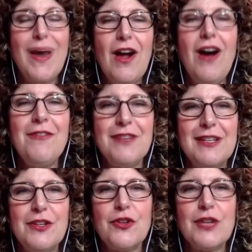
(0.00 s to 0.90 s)
quite
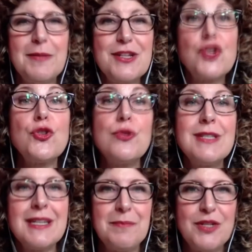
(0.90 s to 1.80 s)
often you're going to be
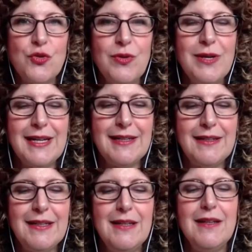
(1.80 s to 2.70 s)
choosing
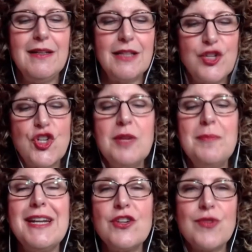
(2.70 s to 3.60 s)
between
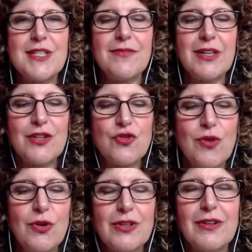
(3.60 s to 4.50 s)
legitimate interests of the
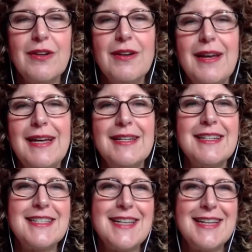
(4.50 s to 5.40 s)
controller
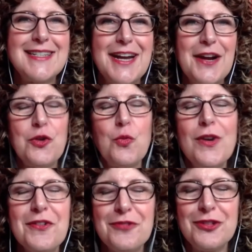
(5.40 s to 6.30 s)
and consent. And I heard
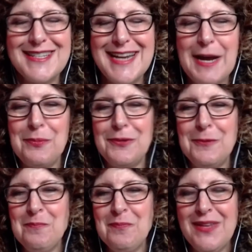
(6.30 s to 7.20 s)
a wonderful
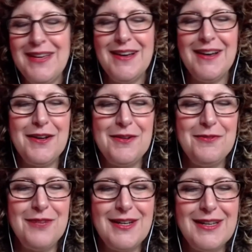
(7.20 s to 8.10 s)
example
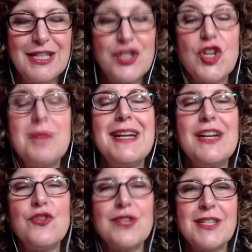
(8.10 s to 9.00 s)
of
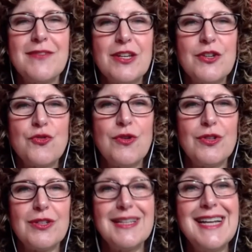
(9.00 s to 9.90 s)
legitimate interests of the
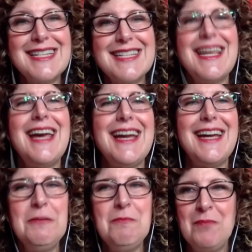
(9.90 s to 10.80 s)
controller. Let's
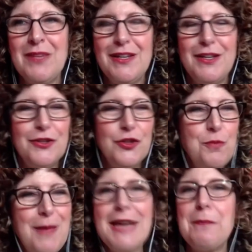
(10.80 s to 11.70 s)
say
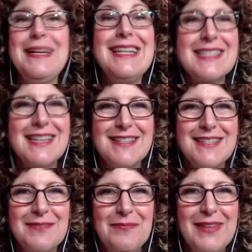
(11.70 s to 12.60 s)
you make
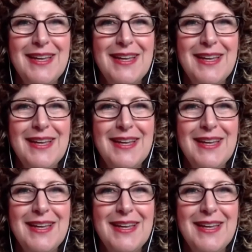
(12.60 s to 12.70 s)
pizzas